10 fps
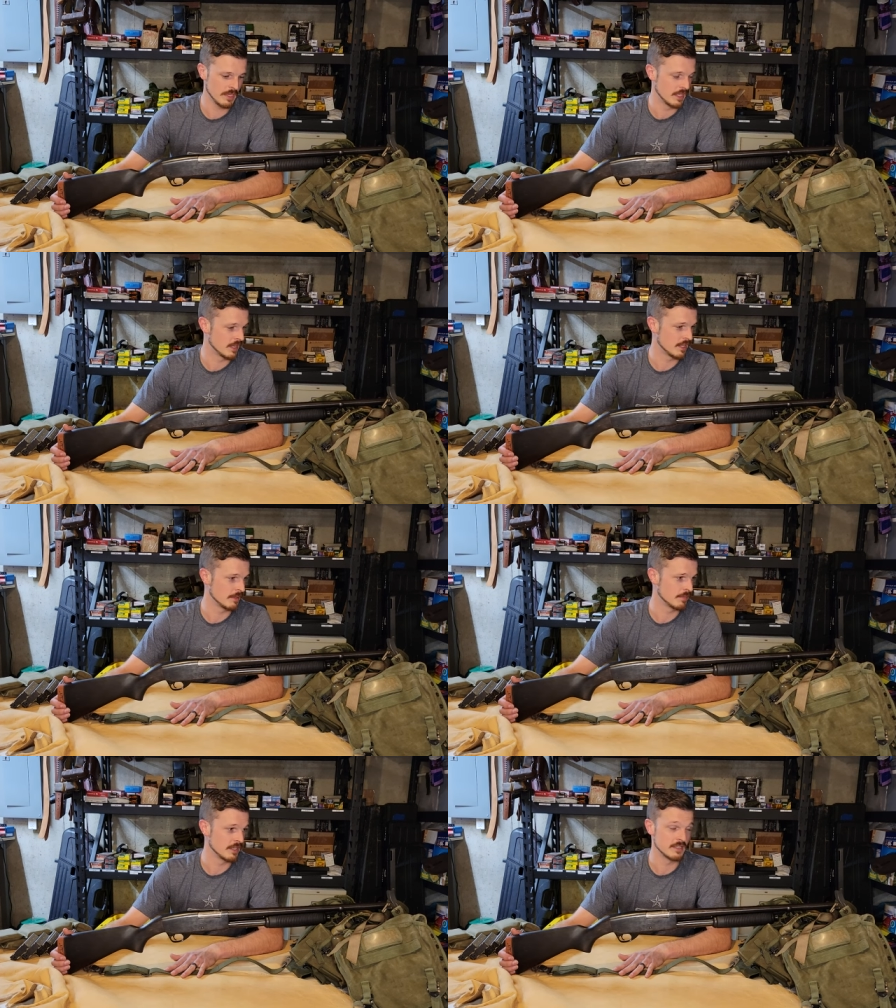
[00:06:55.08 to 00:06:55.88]
man
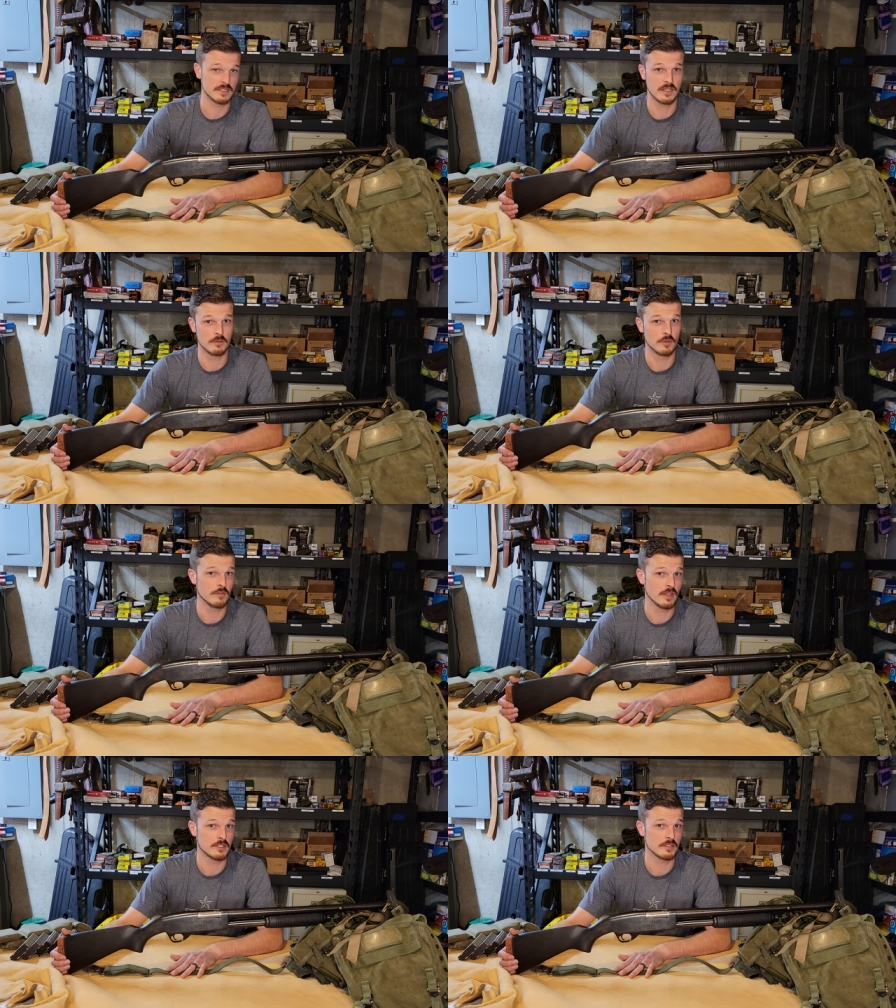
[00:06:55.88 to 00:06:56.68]
thing being said, we've
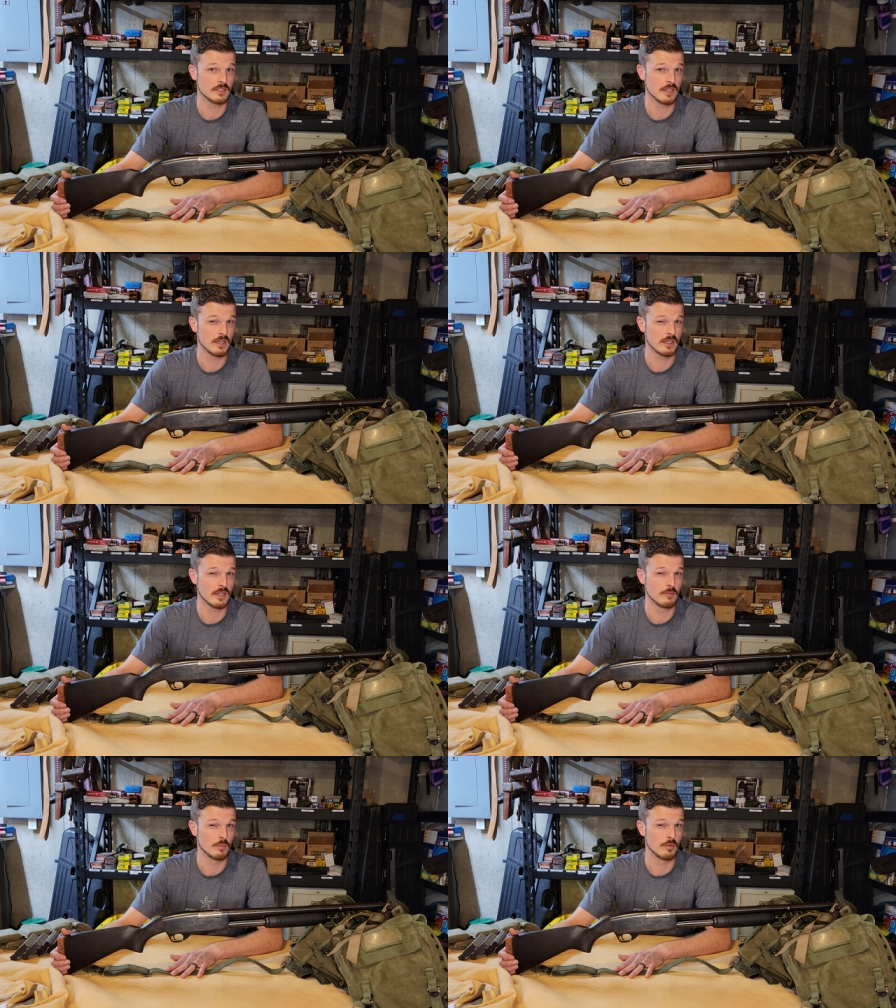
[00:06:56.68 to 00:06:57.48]
actually got
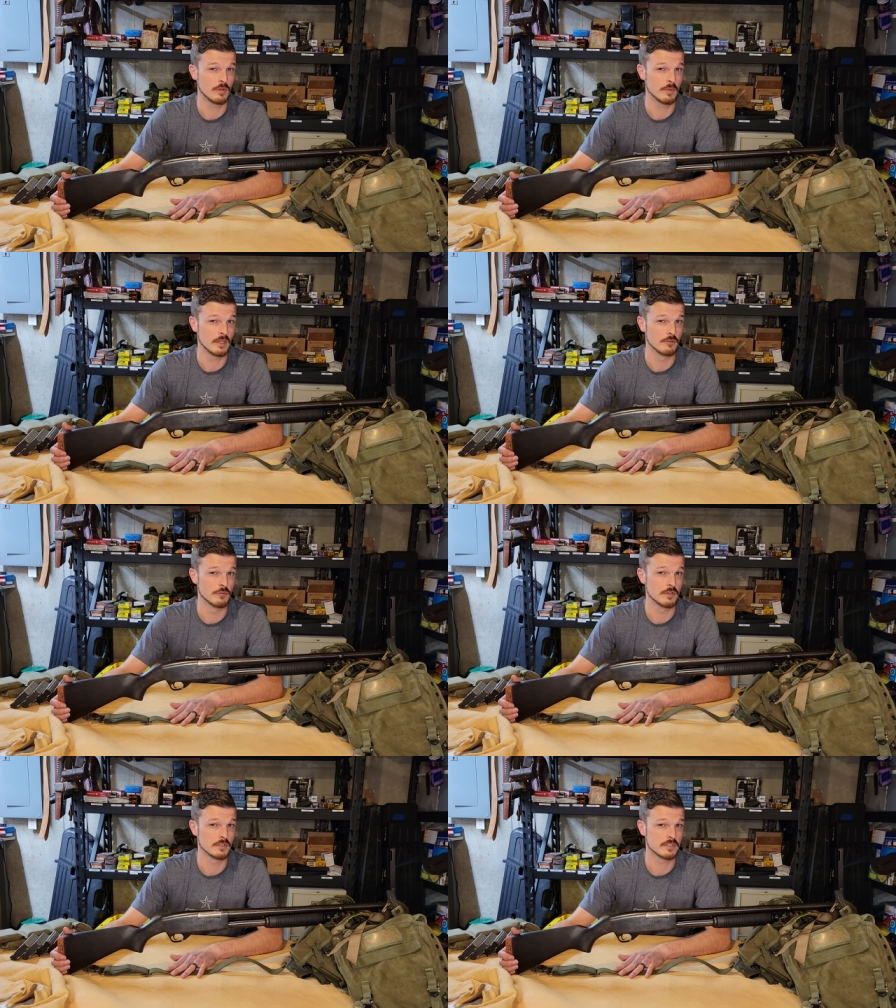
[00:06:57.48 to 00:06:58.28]
kind of a point man
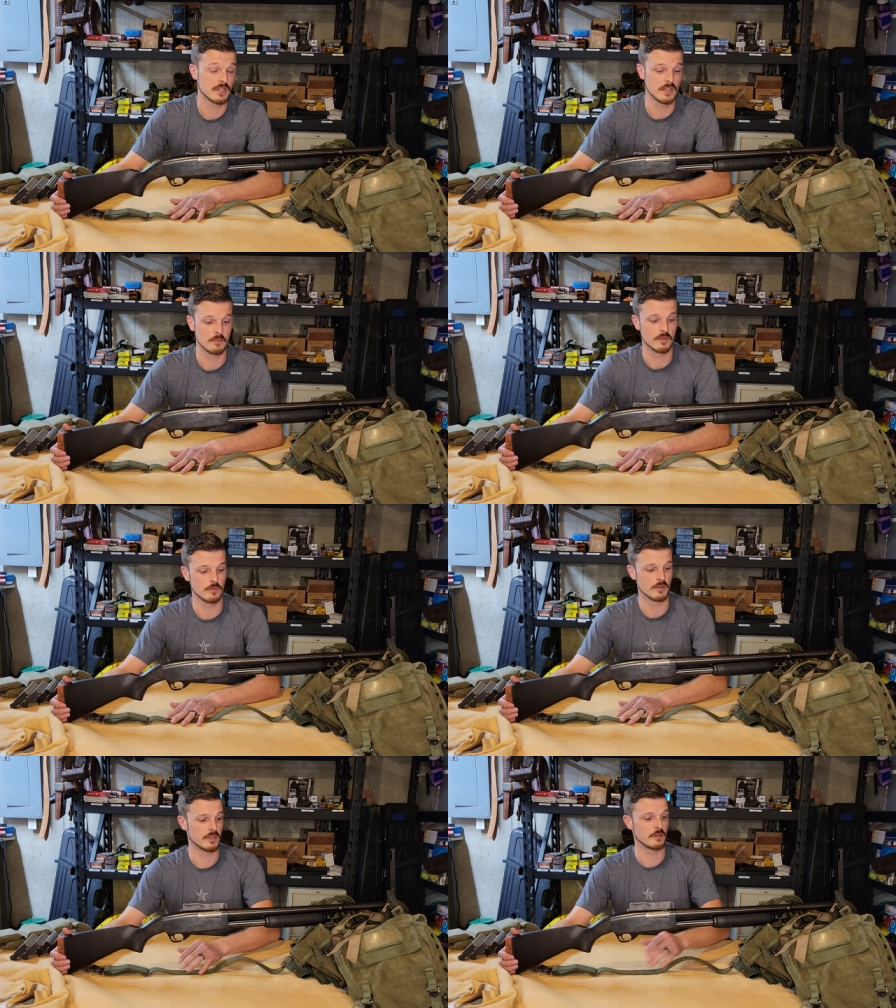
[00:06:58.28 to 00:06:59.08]
drill set up that
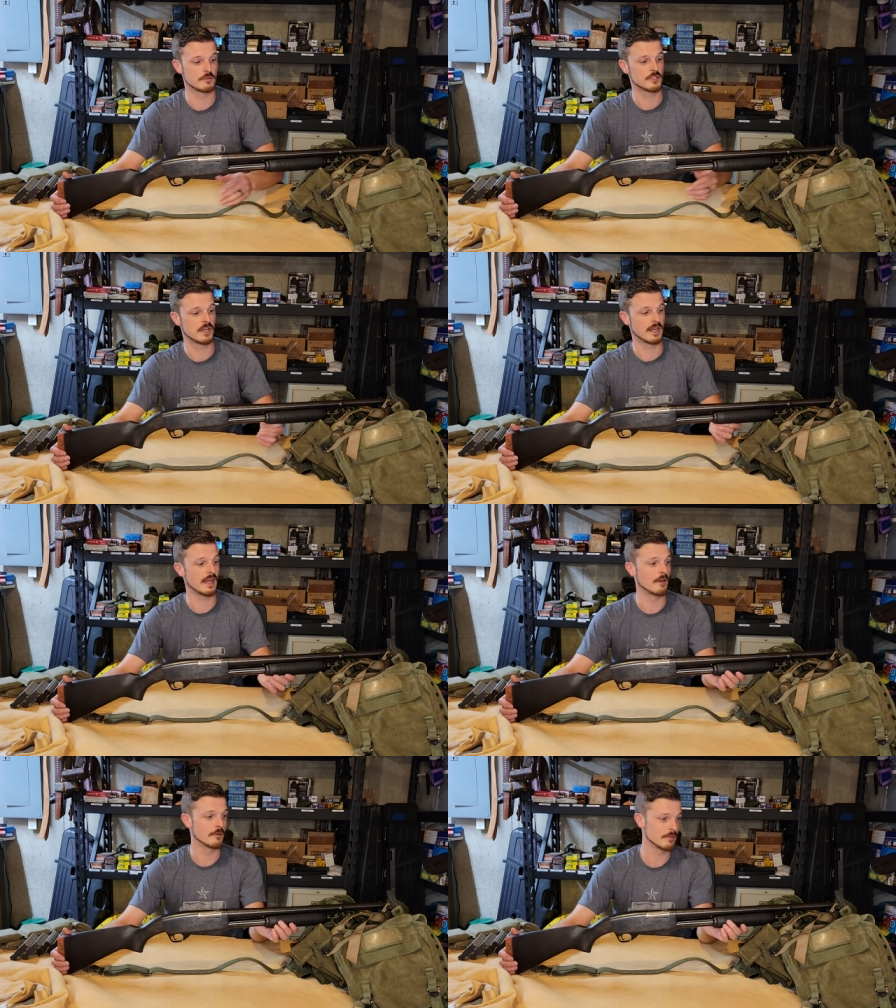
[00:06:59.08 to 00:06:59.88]
we're going to go check
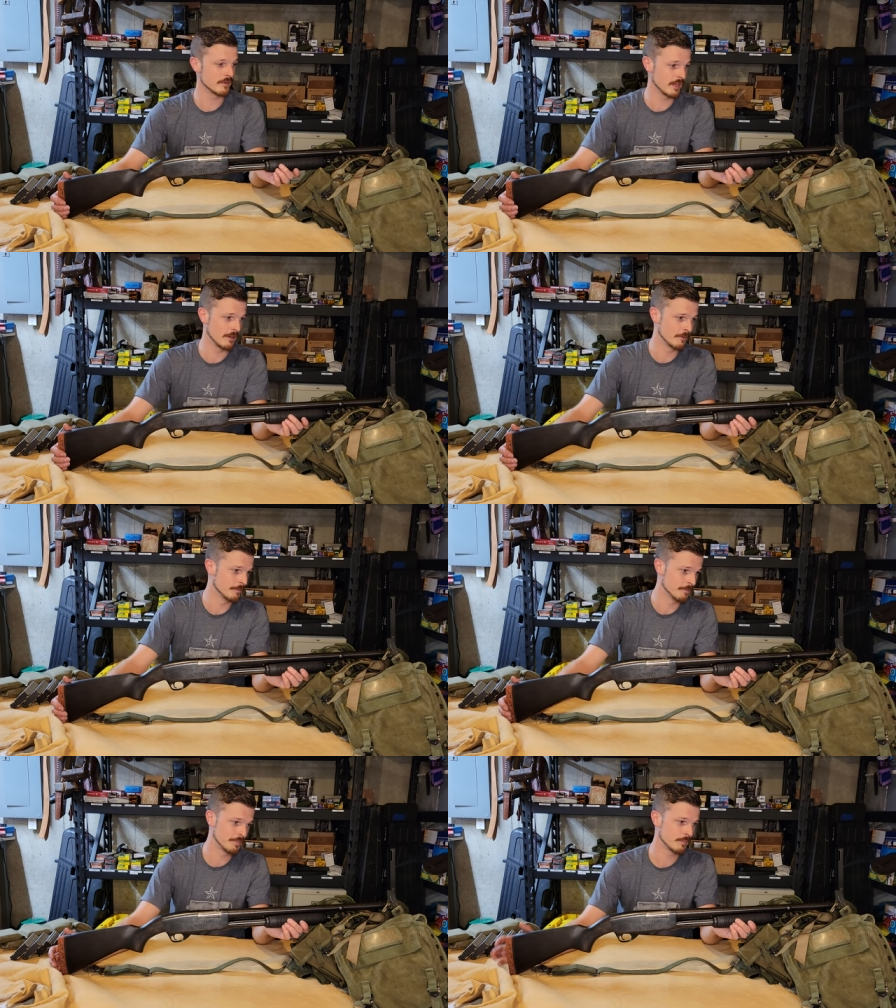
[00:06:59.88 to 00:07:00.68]
out. Now,
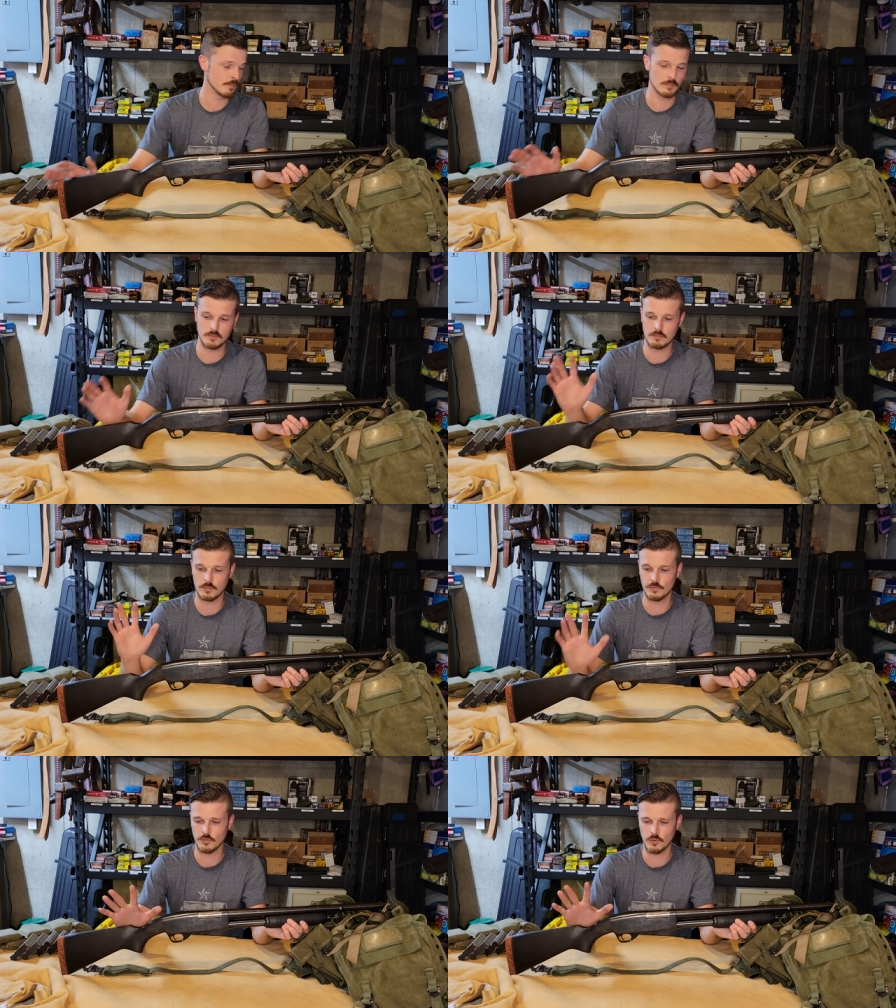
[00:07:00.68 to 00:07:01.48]

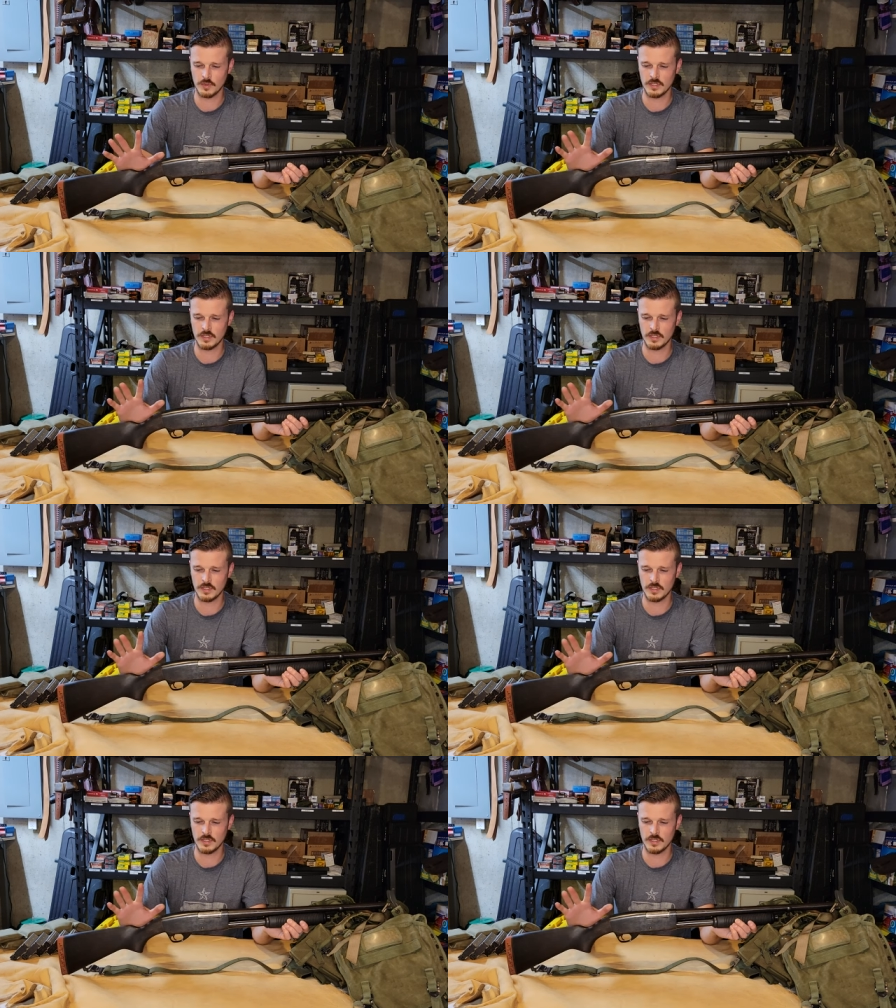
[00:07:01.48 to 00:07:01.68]
before we